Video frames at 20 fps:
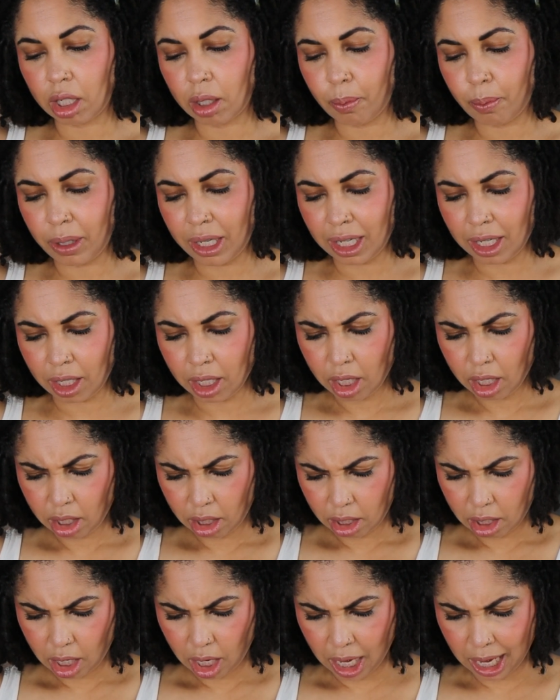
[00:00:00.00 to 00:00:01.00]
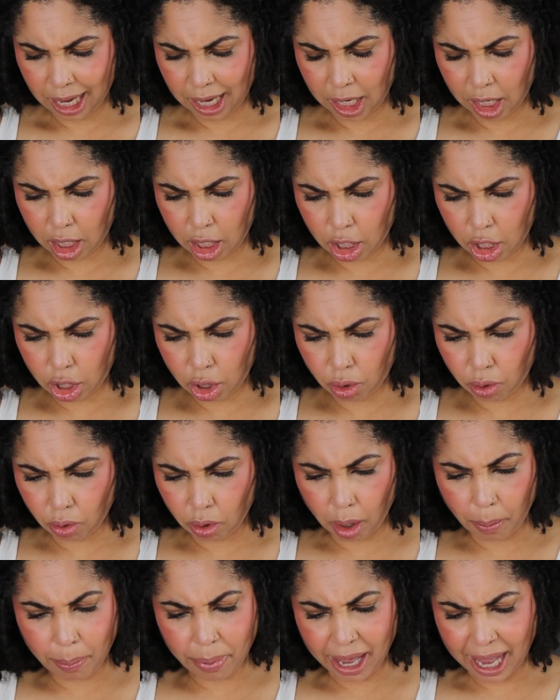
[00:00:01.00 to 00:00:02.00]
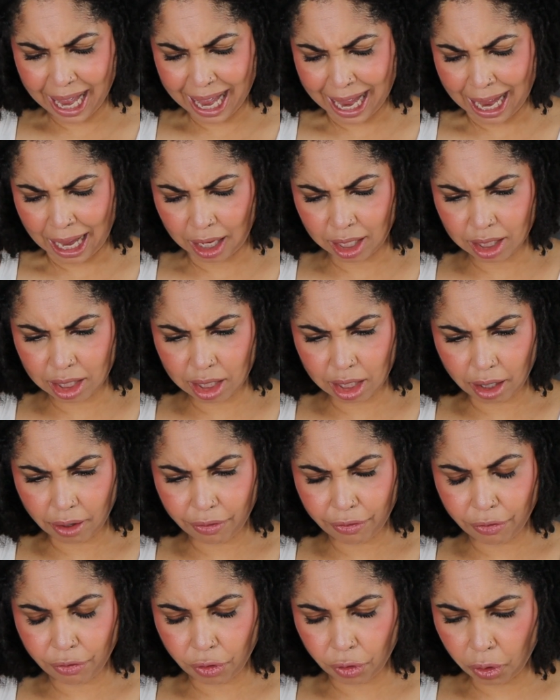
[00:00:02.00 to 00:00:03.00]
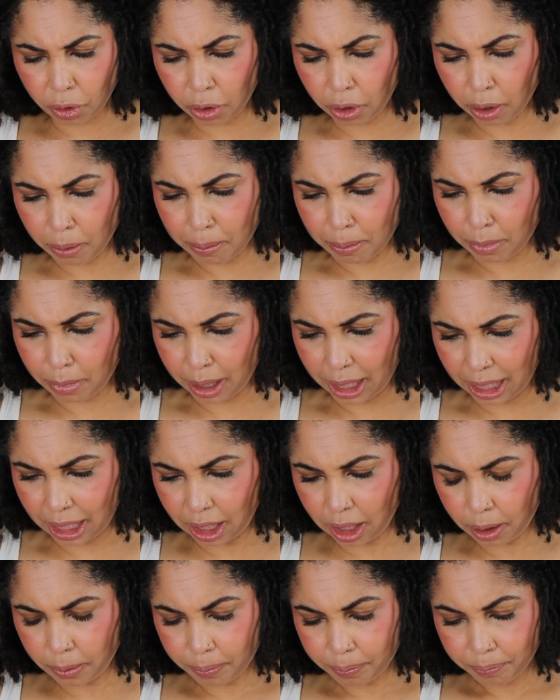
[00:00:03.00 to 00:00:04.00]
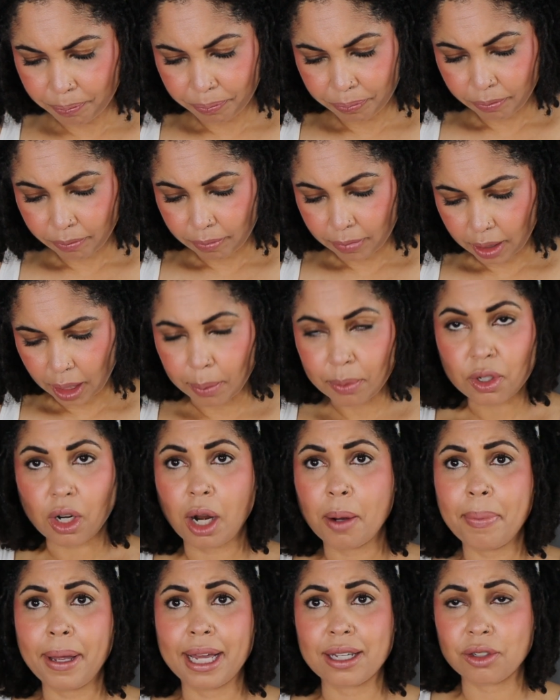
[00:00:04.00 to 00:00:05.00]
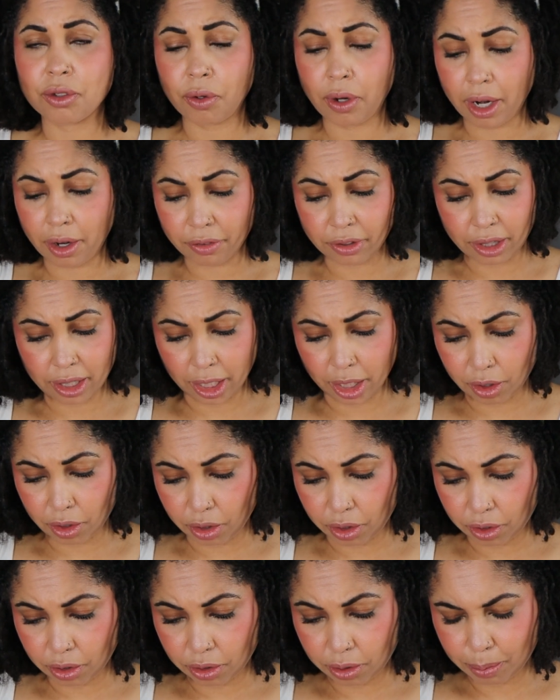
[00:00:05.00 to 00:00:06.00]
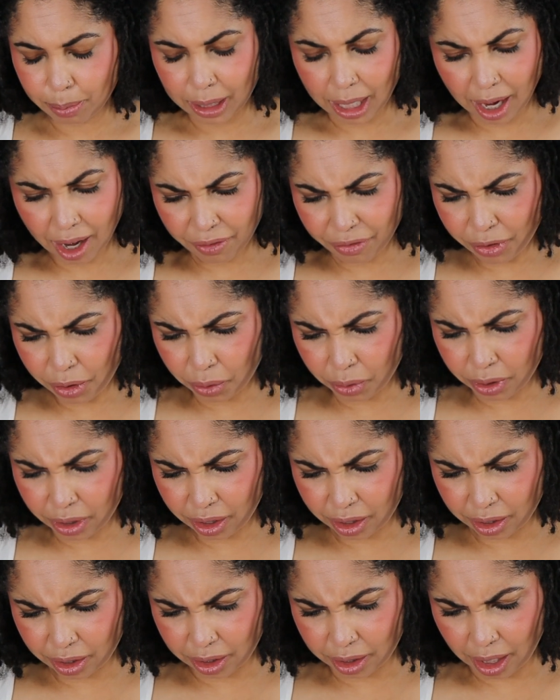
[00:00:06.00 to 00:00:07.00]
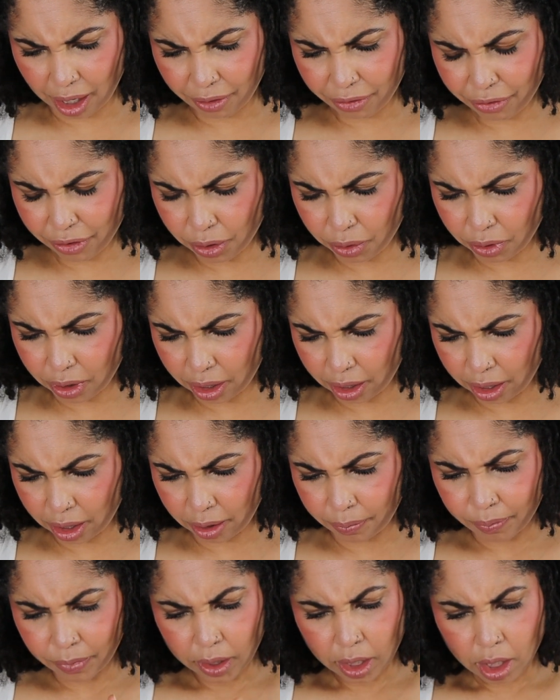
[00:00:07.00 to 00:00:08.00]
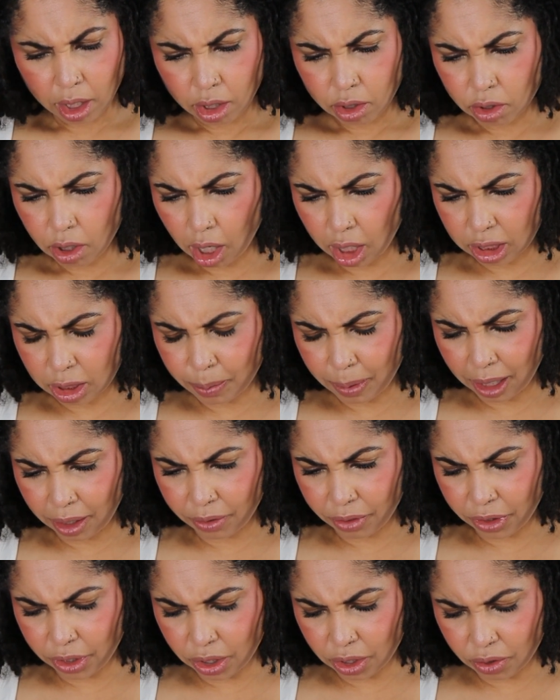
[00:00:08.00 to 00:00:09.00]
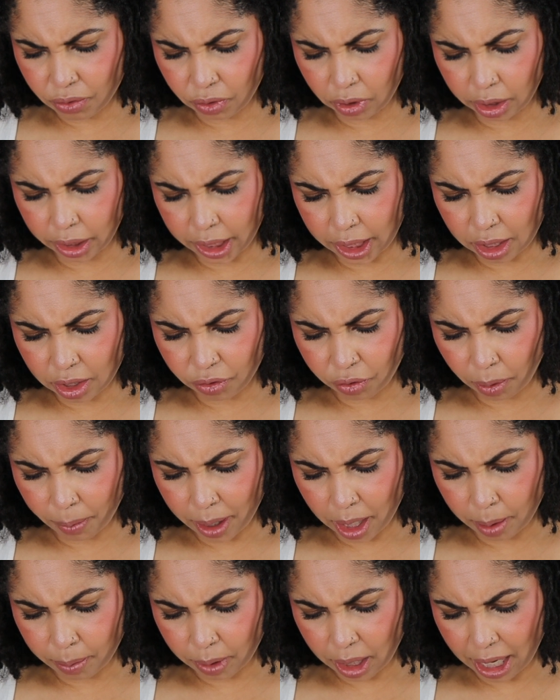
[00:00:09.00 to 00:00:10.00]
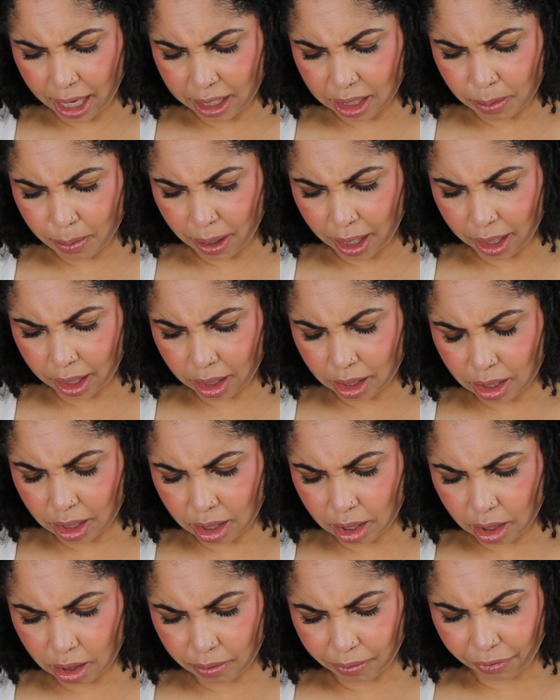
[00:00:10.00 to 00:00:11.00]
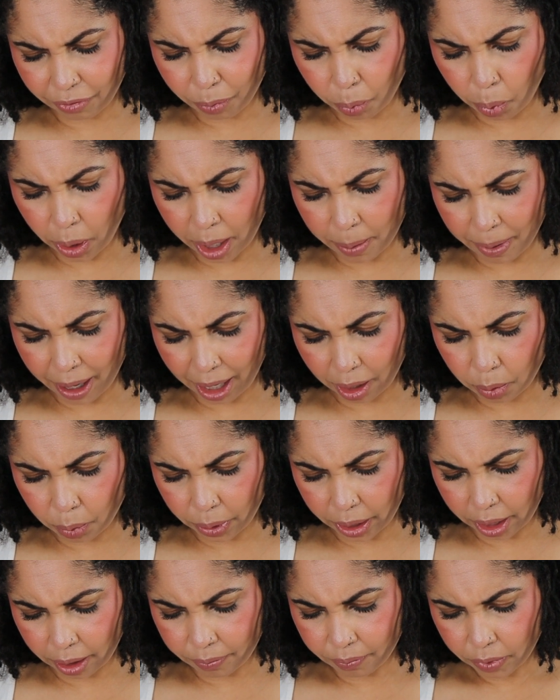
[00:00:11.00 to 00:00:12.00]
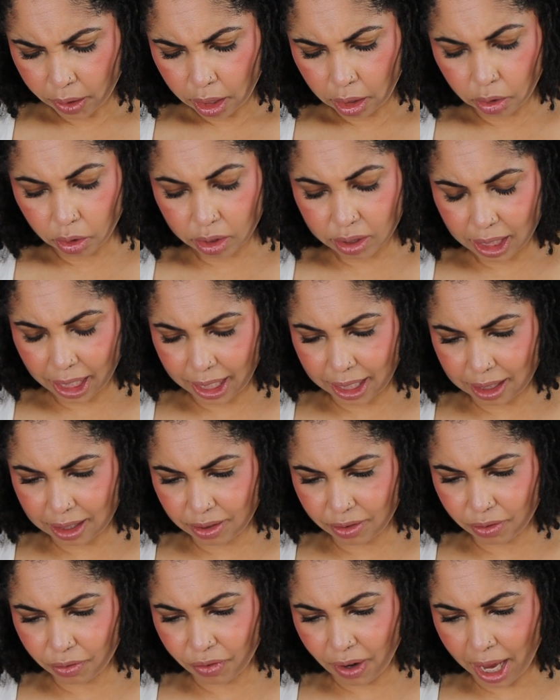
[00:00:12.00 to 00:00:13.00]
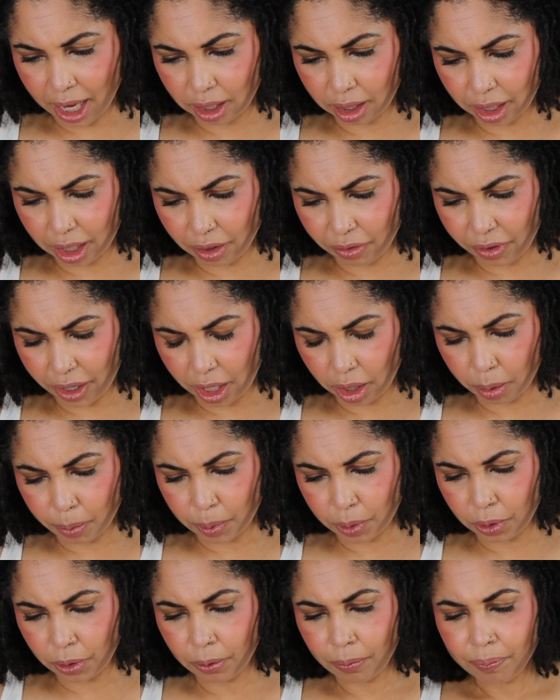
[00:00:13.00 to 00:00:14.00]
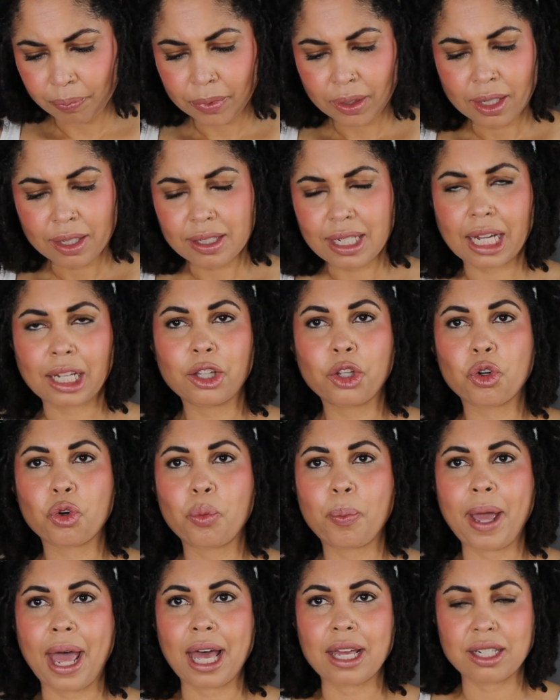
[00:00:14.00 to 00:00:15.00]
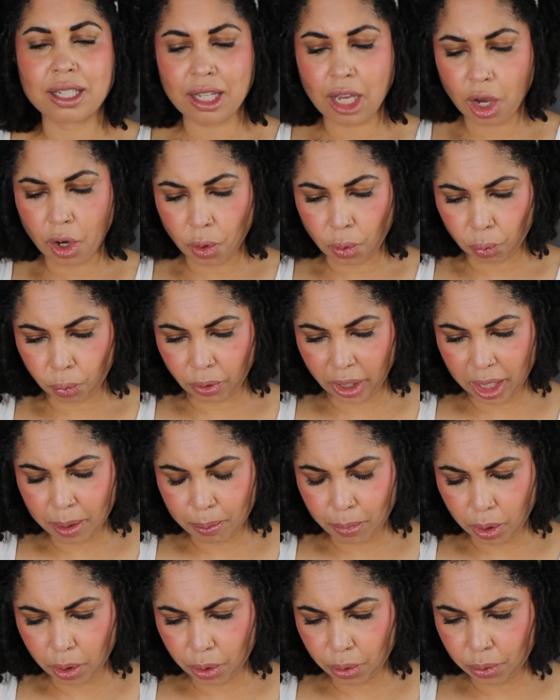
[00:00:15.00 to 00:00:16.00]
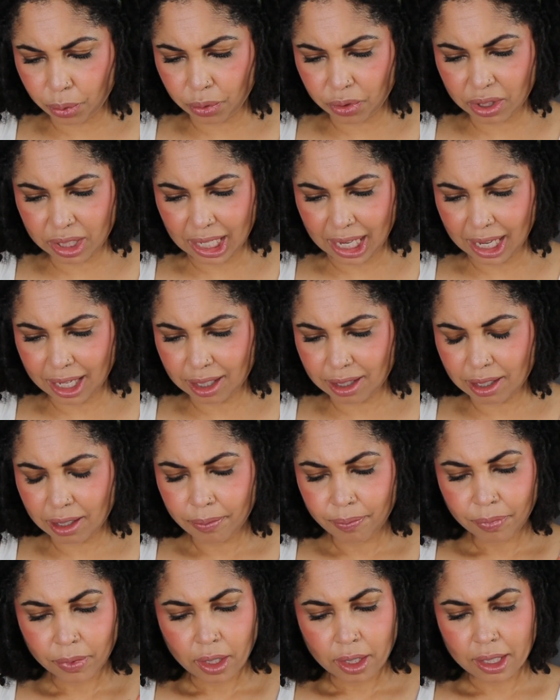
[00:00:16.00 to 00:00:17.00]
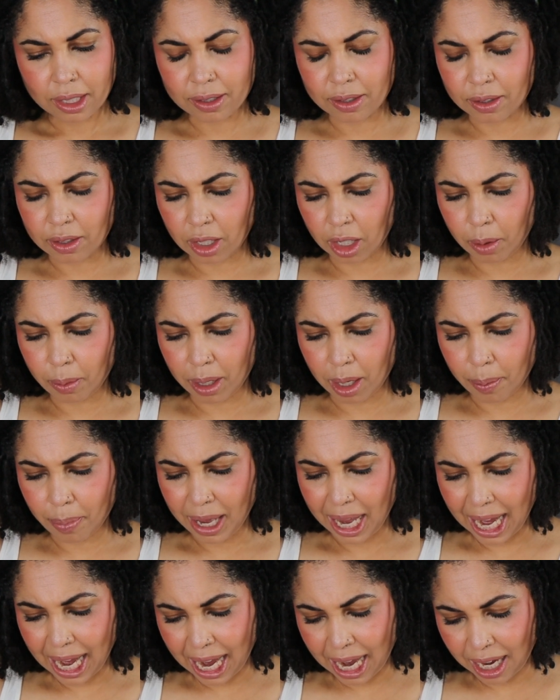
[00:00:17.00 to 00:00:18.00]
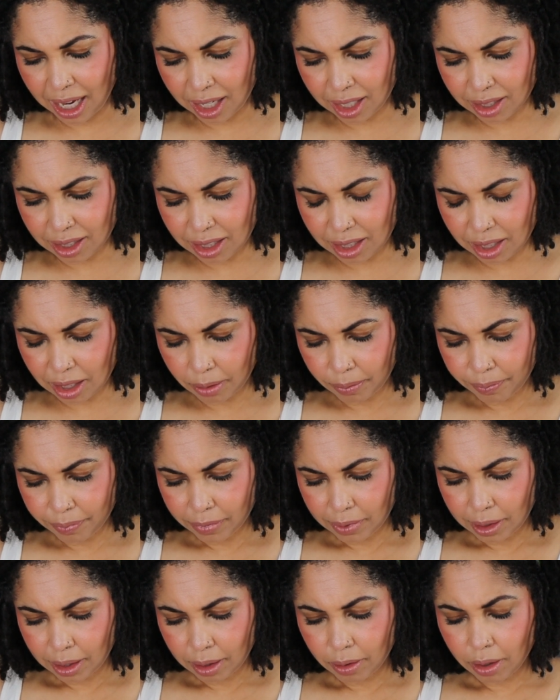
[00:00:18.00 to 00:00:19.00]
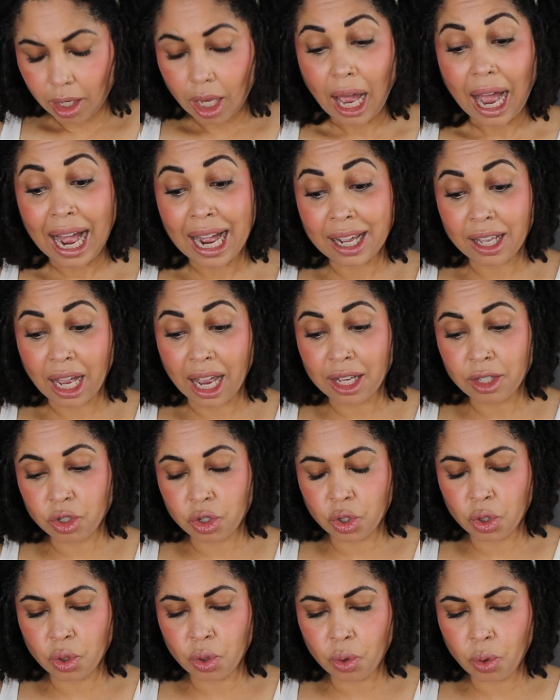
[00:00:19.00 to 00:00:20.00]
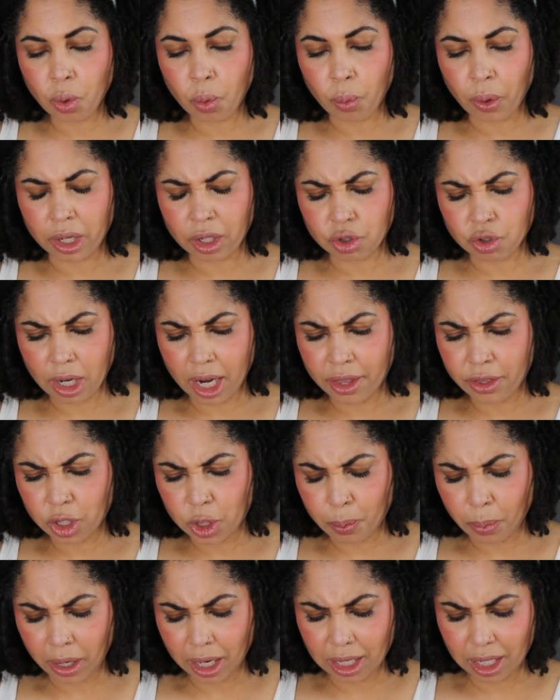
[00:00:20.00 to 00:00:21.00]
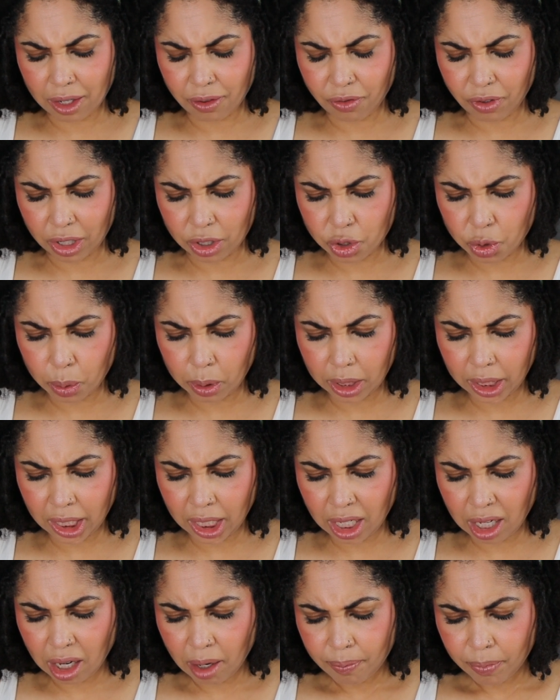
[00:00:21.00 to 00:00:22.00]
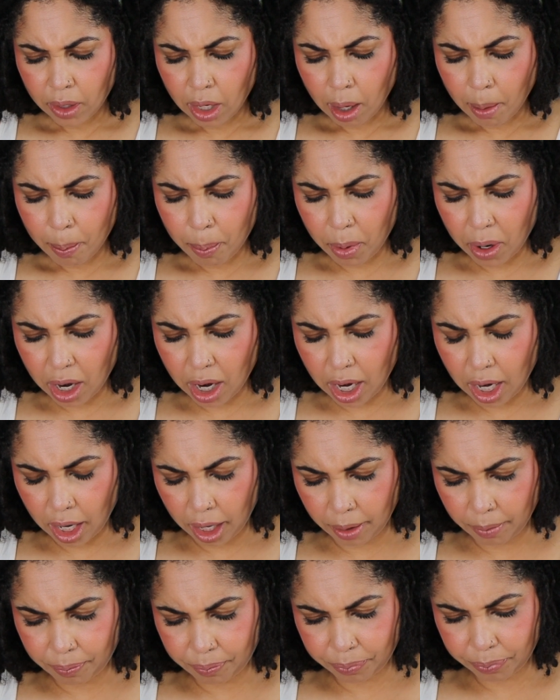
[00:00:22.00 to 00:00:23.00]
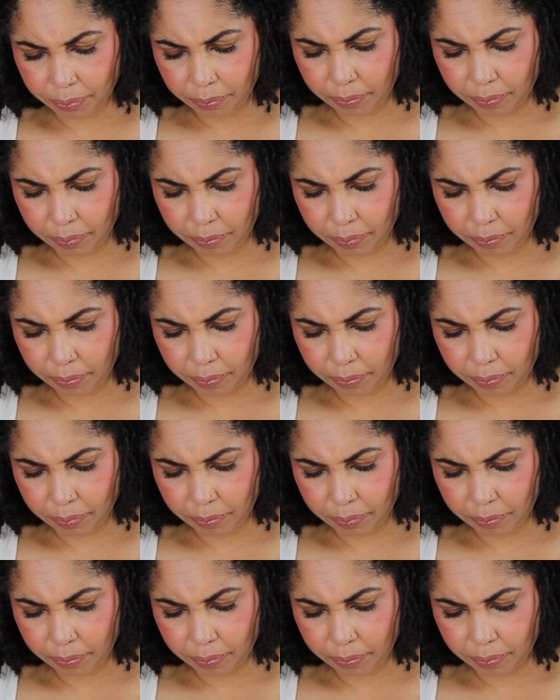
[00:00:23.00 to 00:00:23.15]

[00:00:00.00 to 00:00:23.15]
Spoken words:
be a cute pass for me. I'm sorry, I'm passing on everything, y'all, but I feel good. Talked about this release from M Cosmetics way back when. Looks like it's finally available. It's like a little pastel rainbow set. This is gonna be a pass. I do wanna try this brand eventually, but